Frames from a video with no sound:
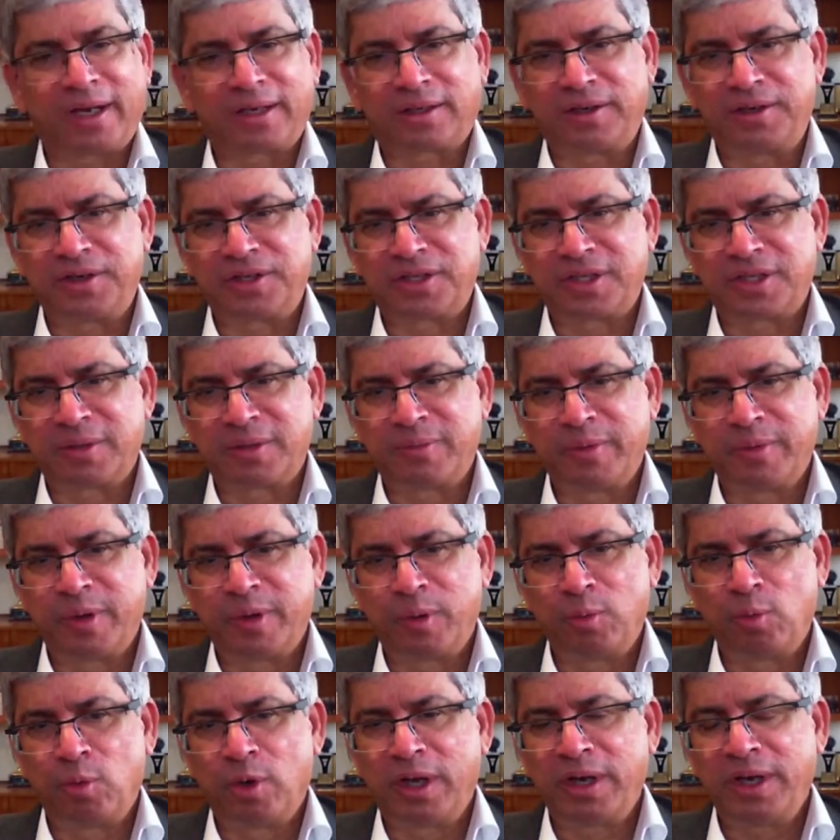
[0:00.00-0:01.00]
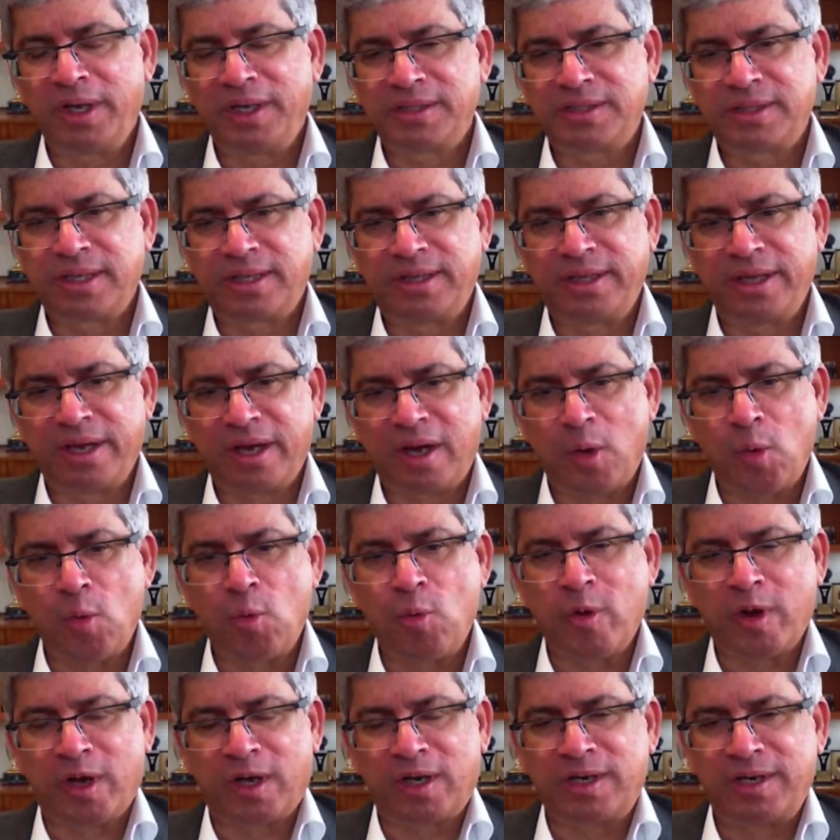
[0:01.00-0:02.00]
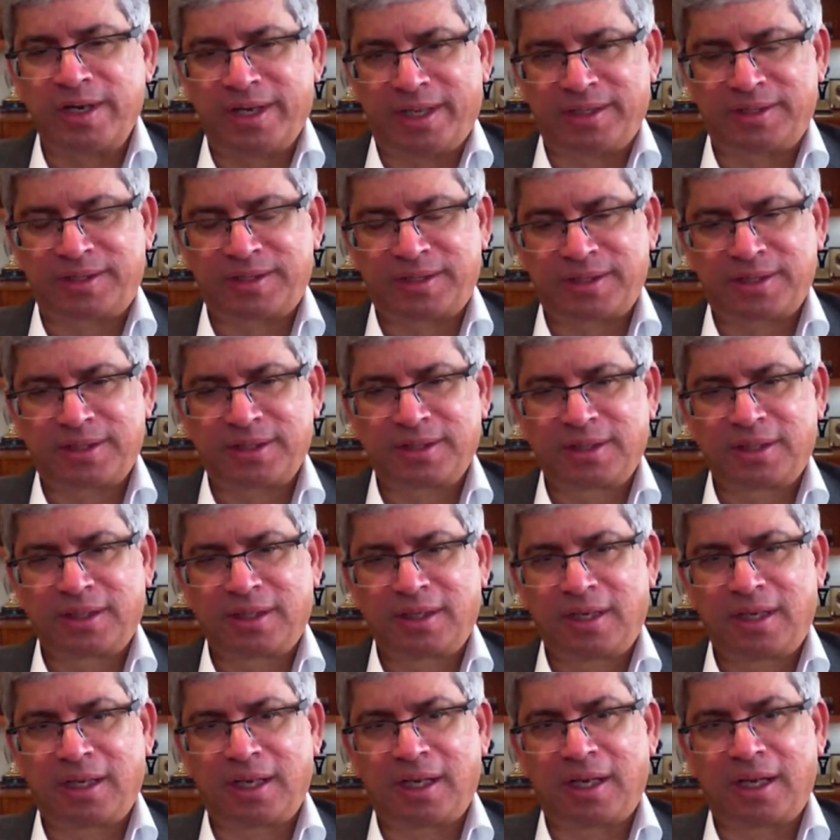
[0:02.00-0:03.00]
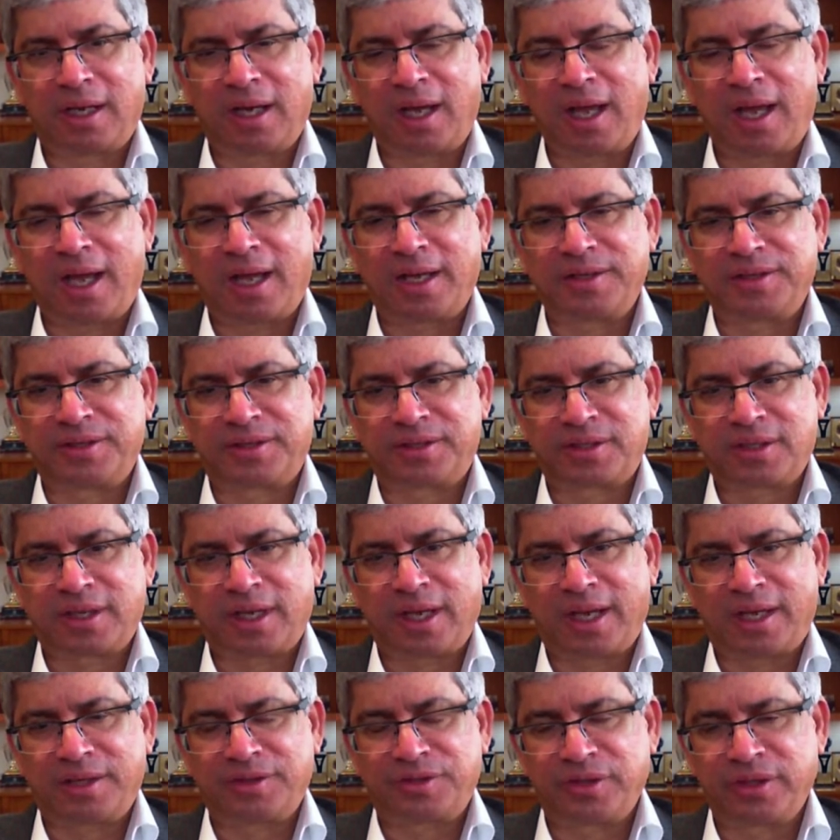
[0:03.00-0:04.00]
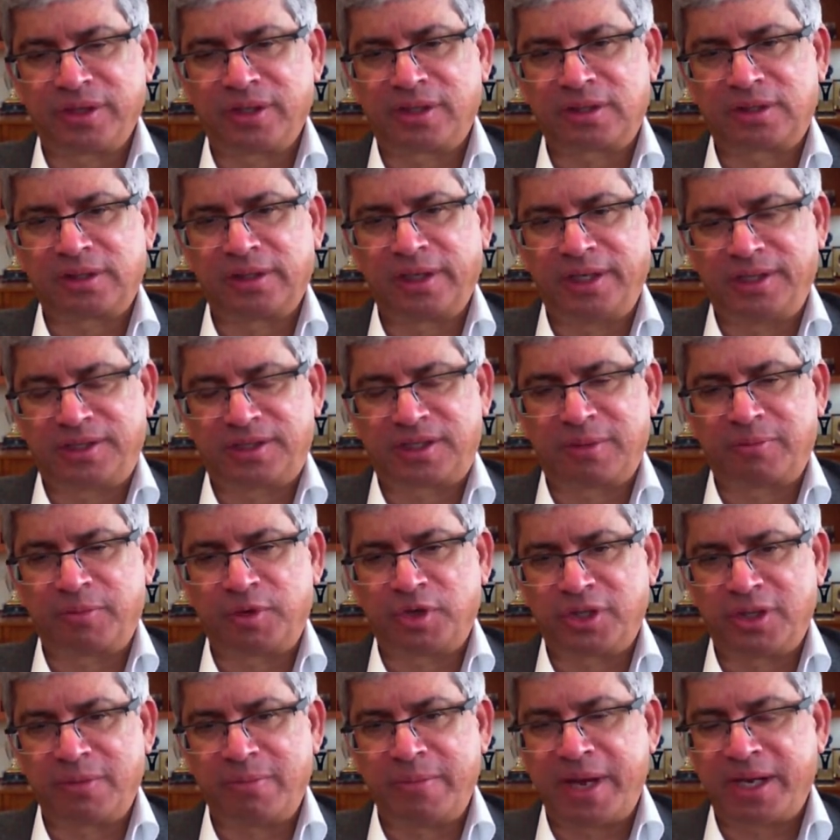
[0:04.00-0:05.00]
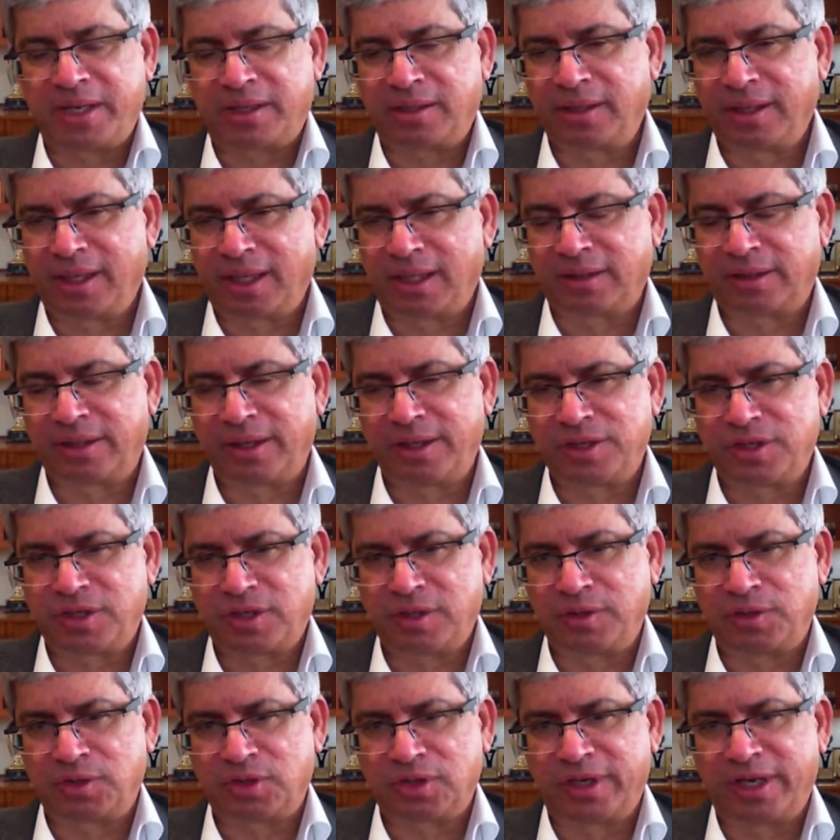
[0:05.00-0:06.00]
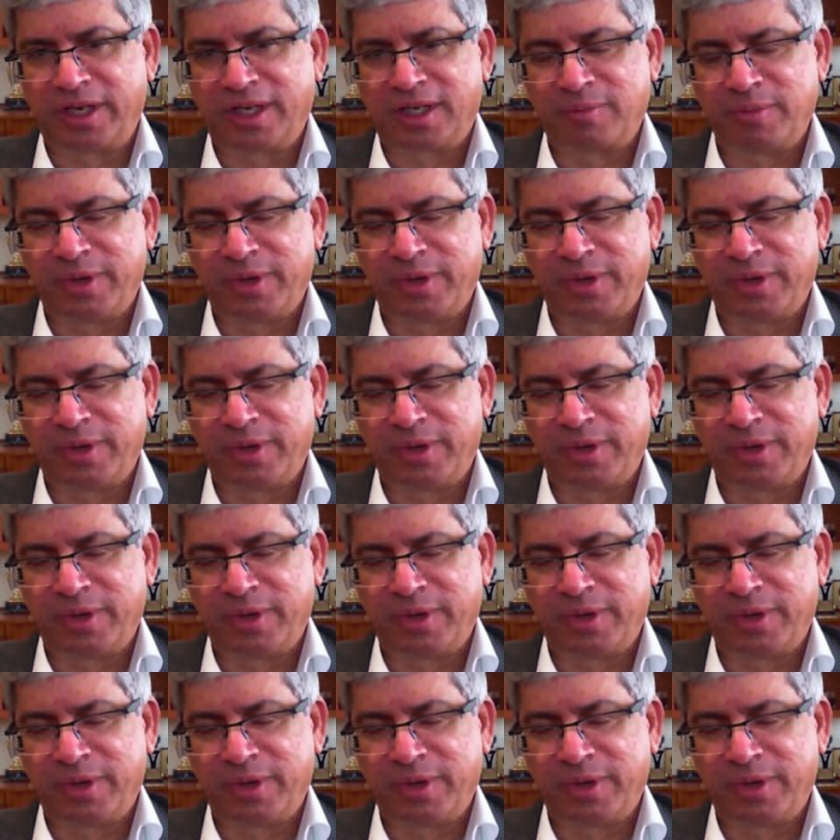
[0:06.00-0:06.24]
of factors. I mean, one is that the awareness has increased about the mental health issues, right?